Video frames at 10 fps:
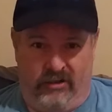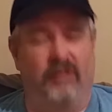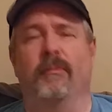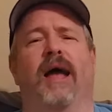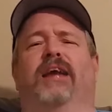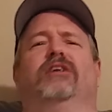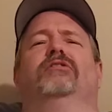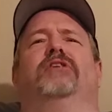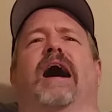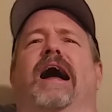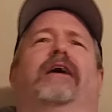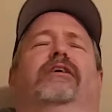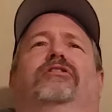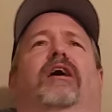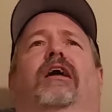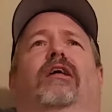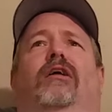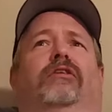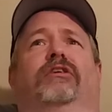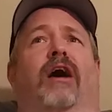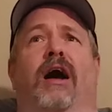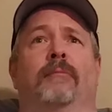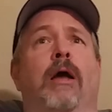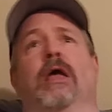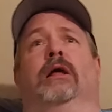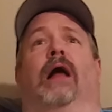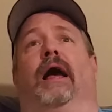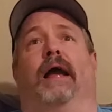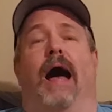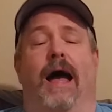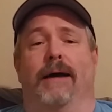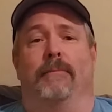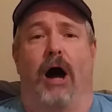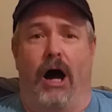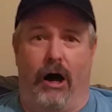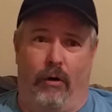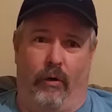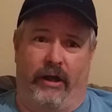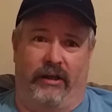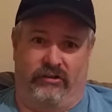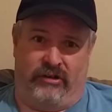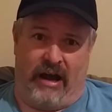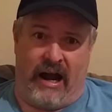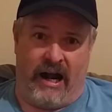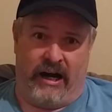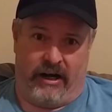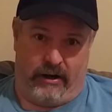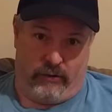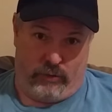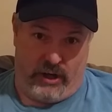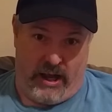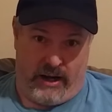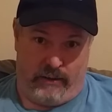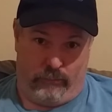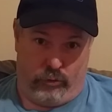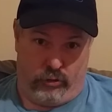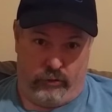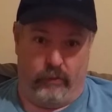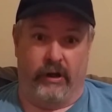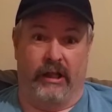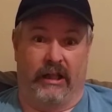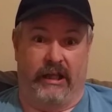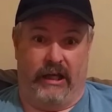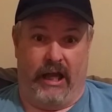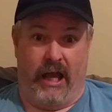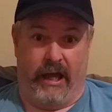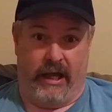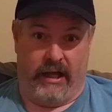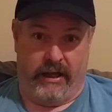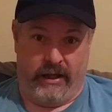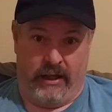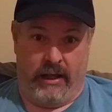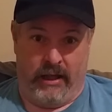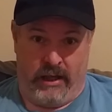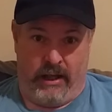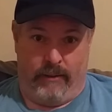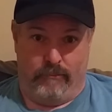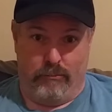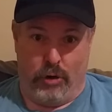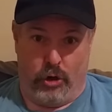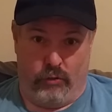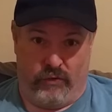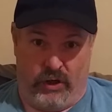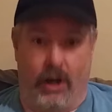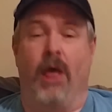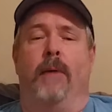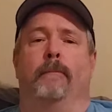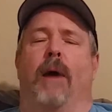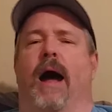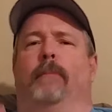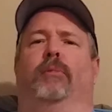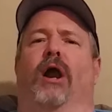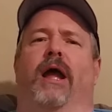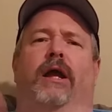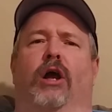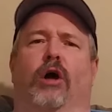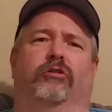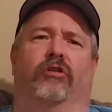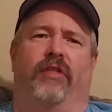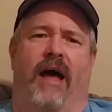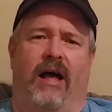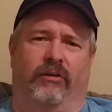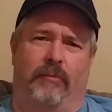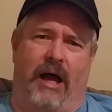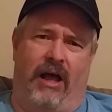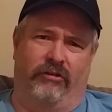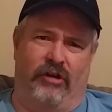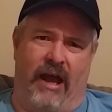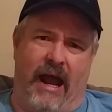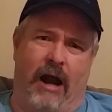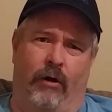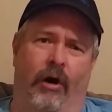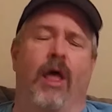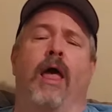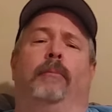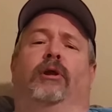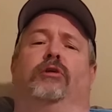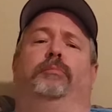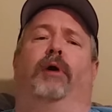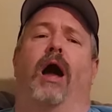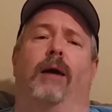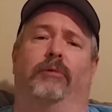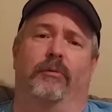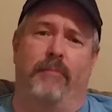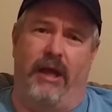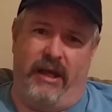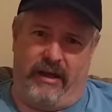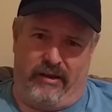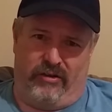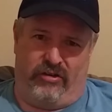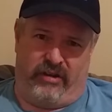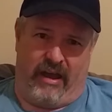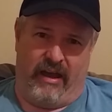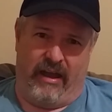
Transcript: does it make you tired as hell all the time? Like, I am always tired when I am really moving. My brain goes a thousand miles an hour, but the problem is,